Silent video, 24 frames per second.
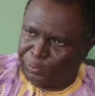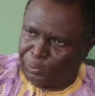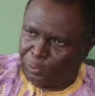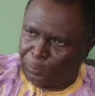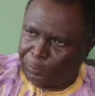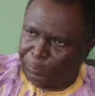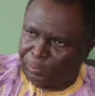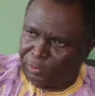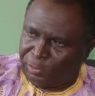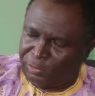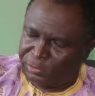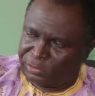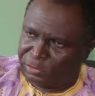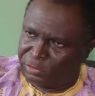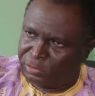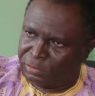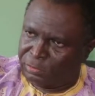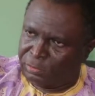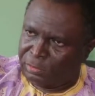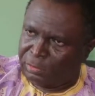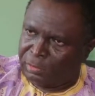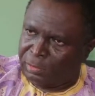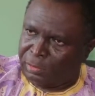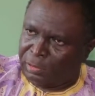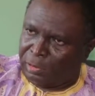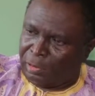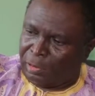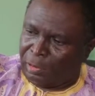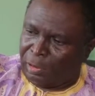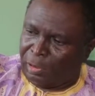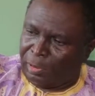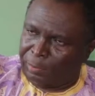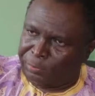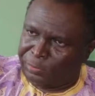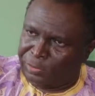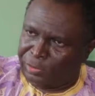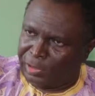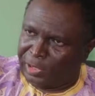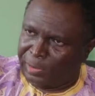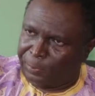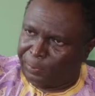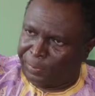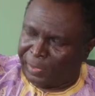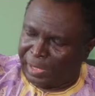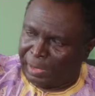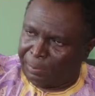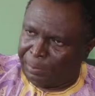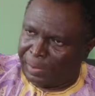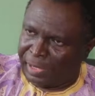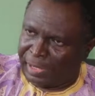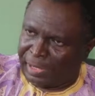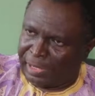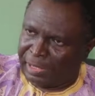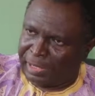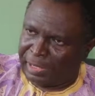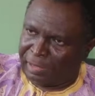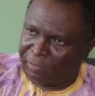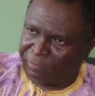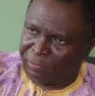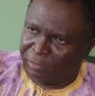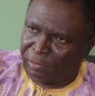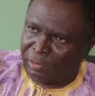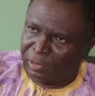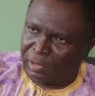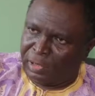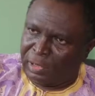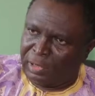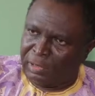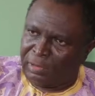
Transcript: pupils up to the primary level.